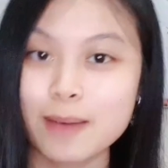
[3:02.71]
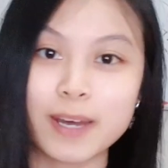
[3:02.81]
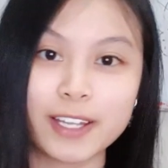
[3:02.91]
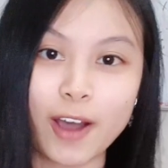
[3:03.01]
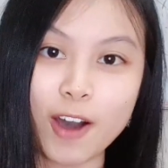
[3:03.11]

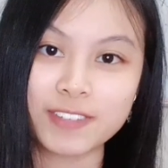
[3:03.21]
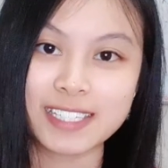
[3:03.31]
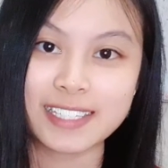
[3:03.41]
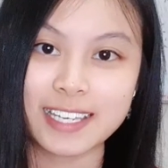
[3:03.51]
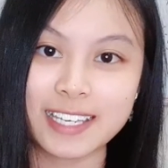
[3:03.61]
But
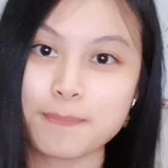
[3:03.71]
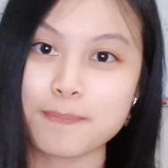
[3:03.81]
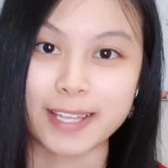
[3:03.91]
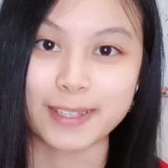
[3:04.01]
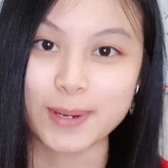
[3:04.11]
obviously,
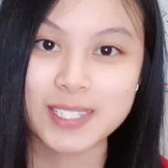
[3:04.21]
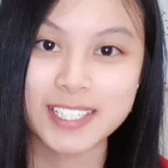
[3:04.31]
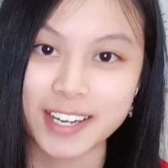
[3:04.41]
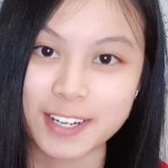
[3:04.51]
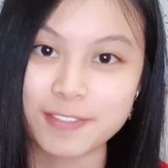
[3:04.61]
my notes
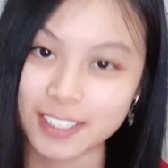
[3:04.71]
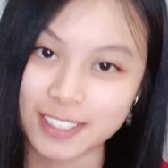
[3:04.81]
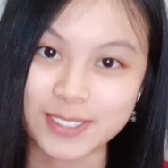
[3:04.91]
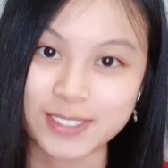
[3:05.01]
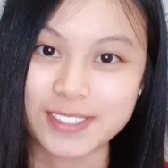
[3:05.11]
here failed
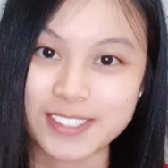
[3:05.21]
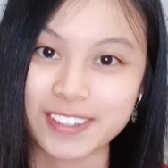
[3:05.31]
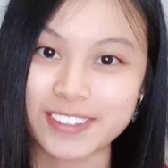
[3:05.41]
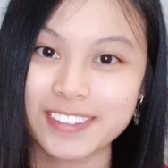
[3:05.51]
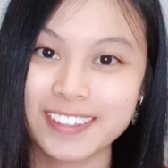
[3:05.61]
to do
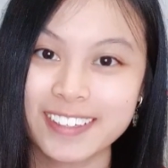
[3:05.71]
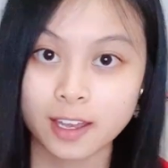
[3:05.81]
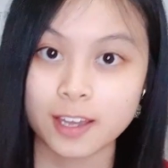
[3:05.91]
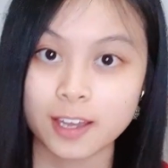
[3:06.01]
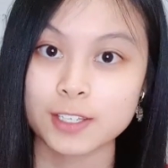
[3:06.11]
so.
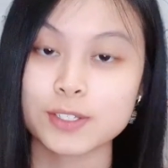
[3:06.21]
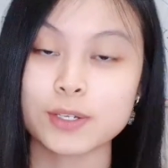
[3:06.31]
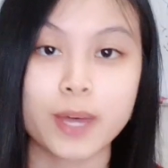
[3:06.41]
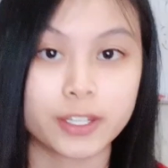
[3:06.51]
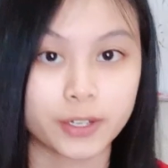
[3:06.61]
So
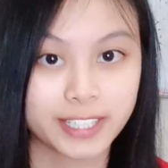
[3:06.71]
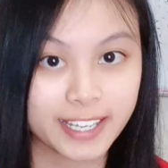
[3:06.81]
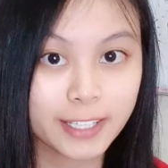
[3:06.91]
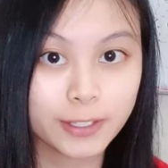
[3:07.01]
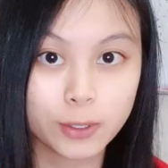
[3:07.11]
when you're
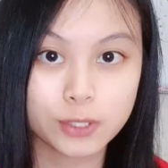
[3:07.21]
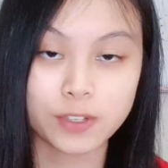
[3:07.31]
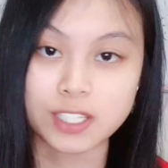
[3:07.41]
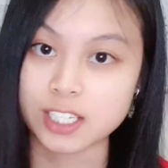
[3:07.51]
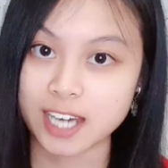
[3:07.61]
taking notes for
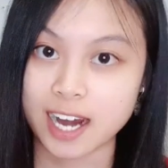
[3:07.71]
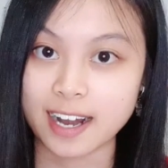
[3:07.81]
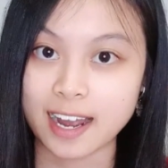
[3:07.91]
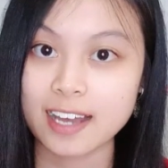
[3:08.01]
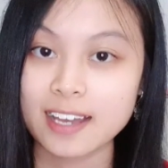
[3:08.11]

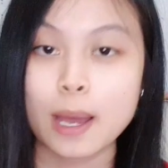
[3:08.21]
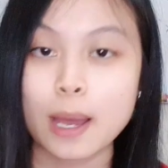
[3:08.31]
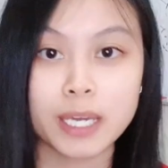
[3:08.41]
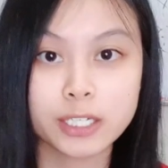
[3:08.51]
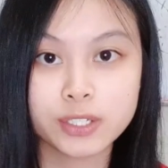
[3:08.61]
Sejarah,
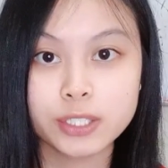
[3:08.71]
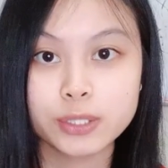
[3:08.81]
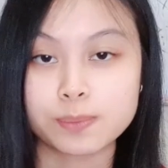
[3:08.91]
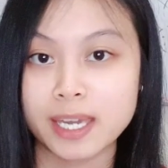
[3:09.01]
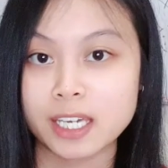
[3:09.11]
make sure
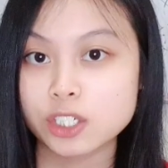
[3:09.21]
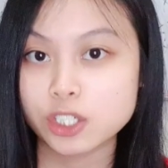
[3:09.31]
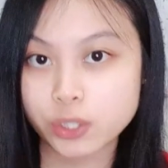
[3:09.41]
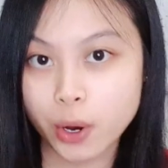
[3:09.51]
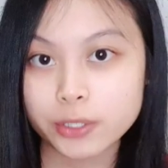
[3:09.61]
to make
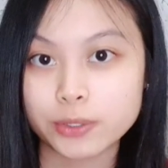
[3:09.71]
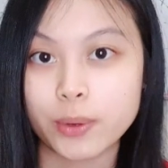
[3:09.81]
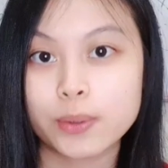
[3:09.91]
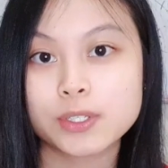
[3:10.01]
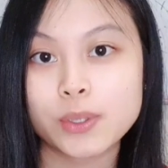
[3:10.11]
short
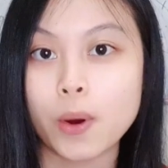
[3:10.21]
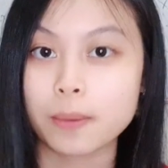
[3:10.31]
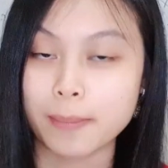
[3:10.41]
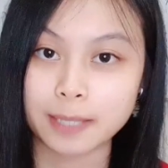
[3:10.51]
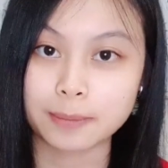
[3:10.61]
notes or
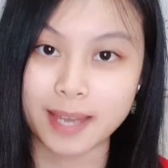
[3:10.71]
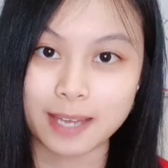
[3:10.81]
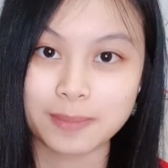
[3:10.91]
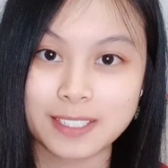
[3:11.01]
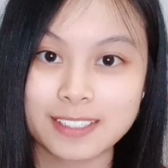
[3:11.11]
mind maps.